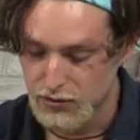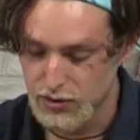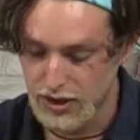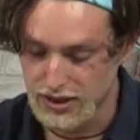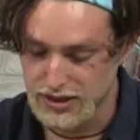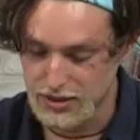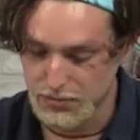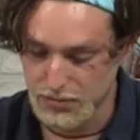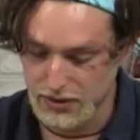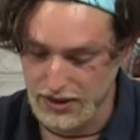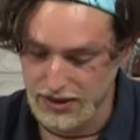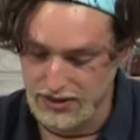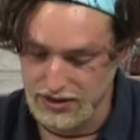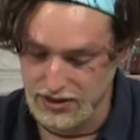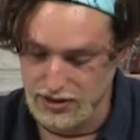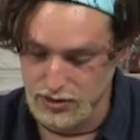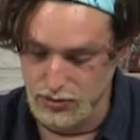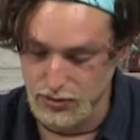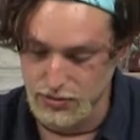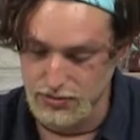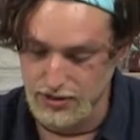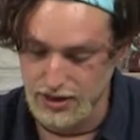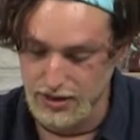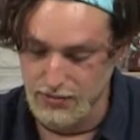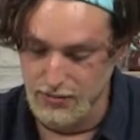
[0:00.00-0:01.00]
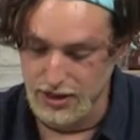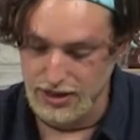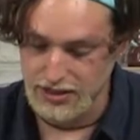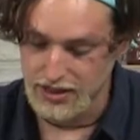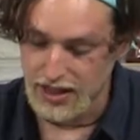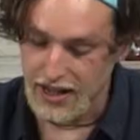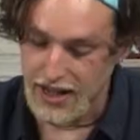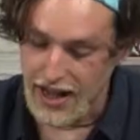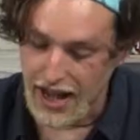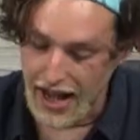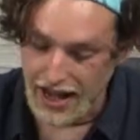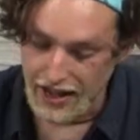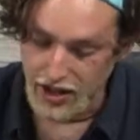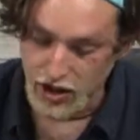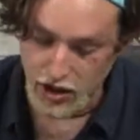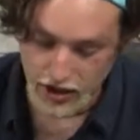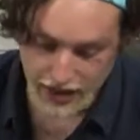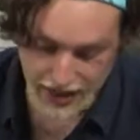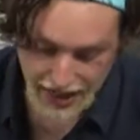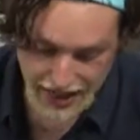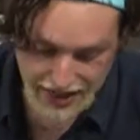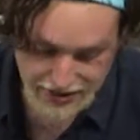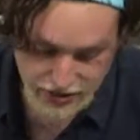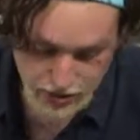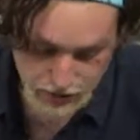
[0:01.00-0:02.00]
recipes is sweet potato mash. And
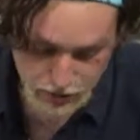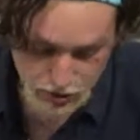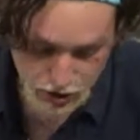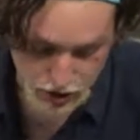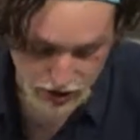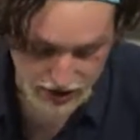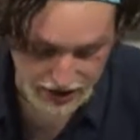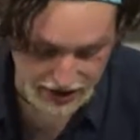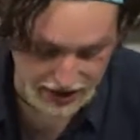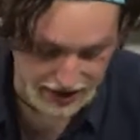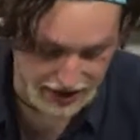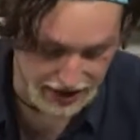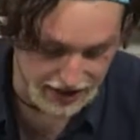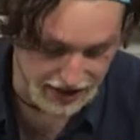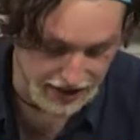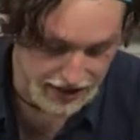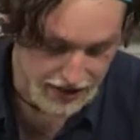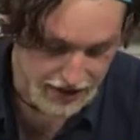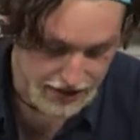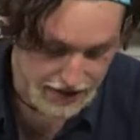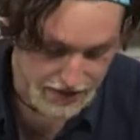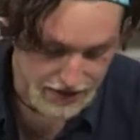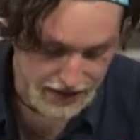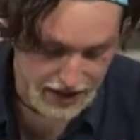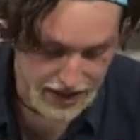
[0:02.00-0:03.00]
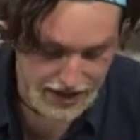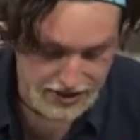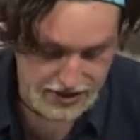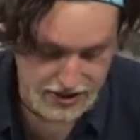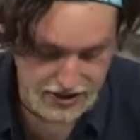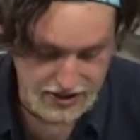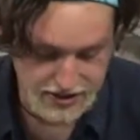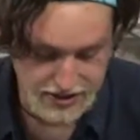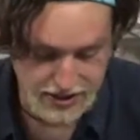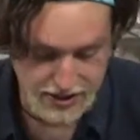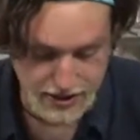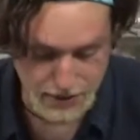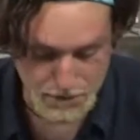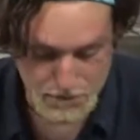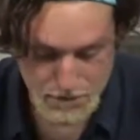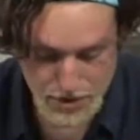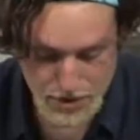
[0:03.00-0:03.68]
look, as I'm cooking here, as you can see, the